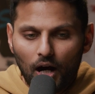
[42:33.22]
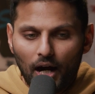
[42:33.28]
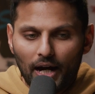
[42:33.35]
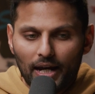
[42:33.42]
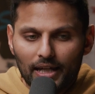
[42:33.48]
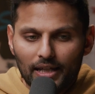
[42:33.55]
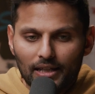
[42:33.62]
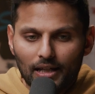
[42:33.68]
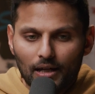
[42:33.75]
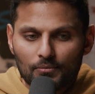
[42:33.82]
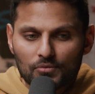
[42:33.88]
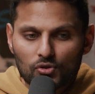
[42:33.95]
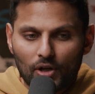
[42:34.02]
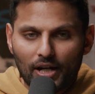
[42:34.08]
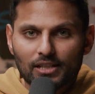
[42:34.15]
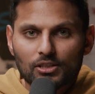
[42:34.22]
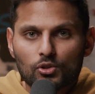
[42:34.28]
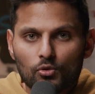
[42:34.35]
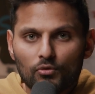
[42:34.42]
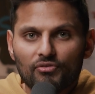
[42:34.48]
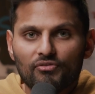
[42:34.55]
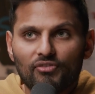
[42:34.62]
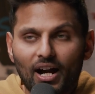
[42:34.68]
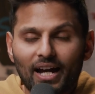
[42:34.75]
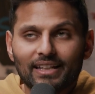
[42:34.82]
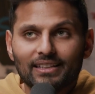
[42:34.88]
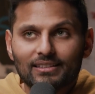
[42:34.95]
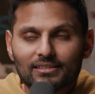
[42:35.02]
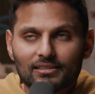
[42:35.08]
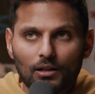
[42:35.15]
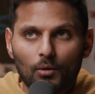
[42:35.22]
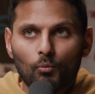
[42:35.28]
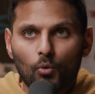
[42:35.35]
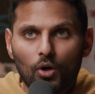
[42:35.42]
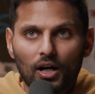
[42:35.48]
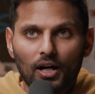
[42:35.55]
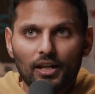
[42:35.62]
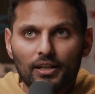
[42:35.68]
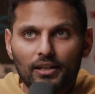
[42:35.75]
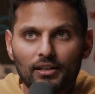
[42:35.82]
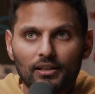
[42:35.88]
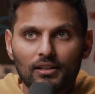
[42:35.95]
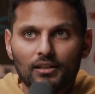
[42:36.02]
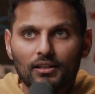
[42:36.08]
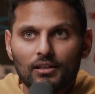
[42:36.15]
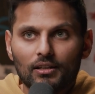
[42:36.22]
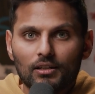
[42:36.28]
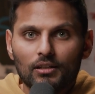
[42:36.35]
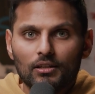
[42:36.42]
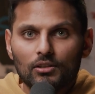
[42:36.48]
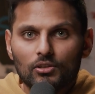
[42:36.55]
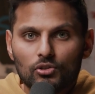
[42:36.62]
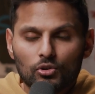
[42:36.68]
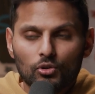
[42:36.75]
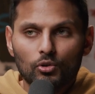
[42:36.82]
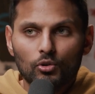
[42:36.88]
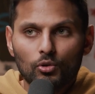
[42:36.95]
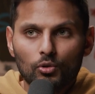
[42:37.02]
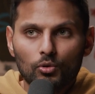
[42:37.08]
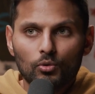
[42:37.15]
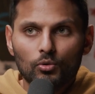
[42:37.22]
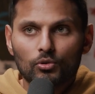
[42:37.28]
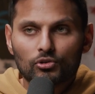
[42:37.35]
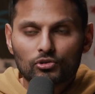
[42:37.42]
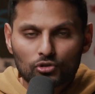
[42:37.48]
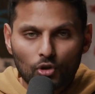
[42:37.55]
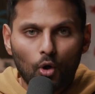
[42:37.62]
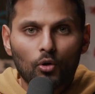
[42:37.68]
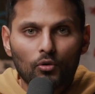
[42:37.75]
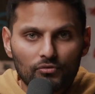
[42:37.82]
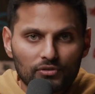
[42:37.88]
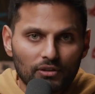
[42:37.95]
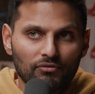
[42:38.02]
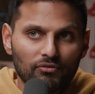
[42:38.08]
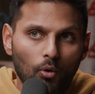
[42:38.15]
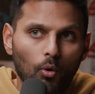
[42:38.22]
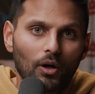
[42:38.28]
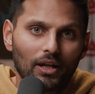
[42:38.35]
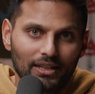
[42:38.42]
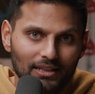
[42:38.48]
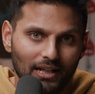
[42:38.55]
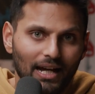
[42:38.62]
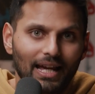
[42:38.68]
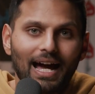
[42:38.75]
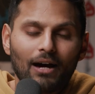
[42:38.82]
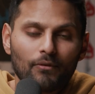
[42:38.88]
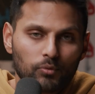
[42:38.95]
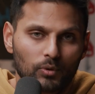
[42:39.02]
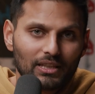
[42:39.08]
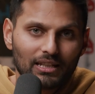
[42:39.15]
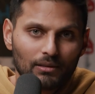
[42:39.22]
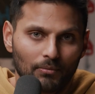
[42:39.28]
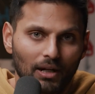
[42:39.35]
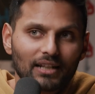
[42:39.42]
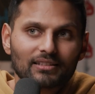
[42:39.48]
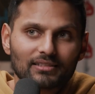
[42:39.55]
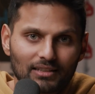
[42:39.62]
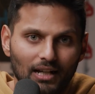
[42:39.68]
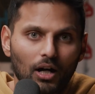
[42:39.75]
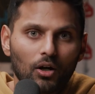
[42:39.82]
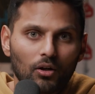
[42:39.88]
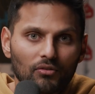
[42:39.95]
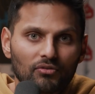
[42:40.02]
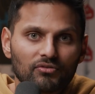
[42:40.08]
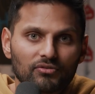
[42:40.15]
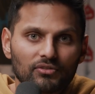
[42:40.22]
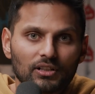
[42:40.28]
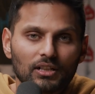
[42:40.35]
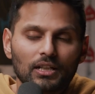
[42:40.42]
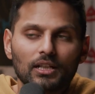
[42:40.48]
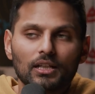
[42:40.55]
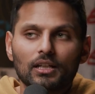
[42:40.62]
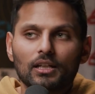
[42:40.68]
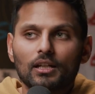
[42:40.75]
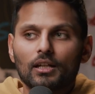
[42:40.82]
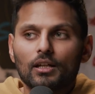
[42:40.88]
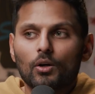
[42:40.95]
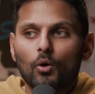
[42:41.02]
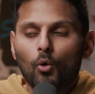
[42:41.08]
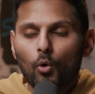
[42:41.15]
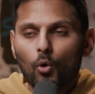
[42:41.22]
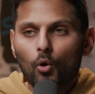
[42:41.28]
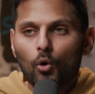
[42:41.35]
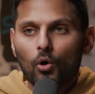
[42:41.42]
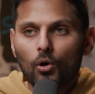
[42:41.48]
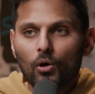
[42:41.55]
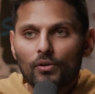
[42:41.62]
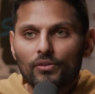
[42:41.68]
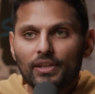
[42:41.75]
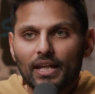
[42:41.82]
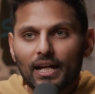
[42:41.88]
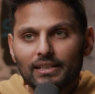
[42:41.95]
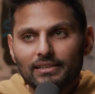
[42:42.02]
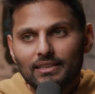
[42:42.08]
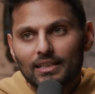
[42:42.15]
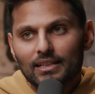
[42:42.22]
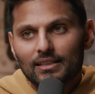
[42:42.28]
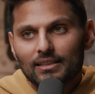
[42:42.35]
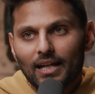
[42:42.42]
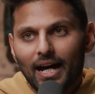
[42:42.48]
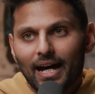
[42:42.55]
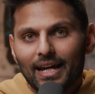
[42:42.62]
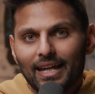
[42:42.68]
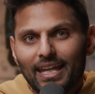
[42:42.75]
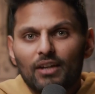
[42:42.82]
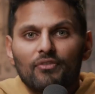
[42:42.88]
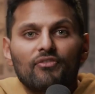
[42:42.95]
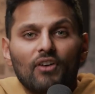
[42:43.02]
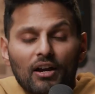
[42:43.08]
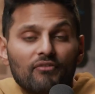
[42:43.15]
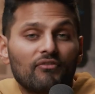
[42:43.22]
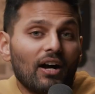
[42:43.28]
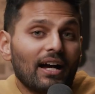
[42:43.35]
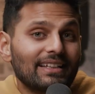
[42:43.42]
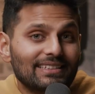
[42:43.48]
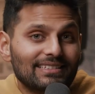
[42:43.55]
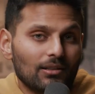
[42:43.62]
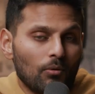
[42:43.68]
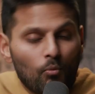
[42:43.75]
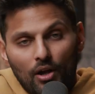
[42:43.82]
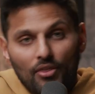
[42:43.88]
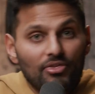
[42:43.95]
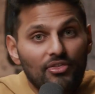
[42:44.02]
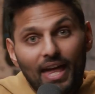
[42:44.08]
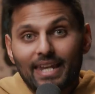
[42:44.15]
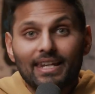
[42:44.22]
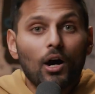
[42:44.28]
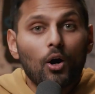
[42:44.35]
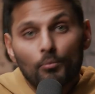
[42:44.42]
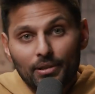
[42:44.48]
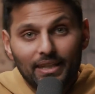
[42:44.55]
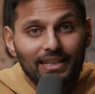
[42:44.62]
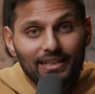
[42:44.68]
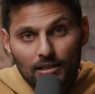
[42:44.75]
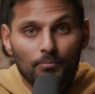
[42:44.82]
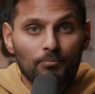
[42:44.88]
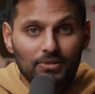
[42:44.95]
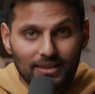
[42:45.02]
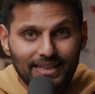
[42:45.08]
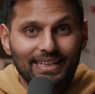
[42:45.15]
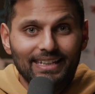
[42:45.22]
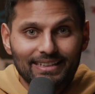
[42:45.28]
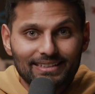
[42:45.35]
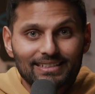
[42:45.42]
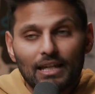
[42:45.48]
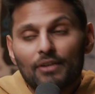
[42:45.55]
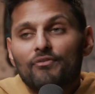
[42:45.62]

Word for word: I am trying to find someone to solve the void I have within myself, or the idea that if I find someone, then I'll be complete.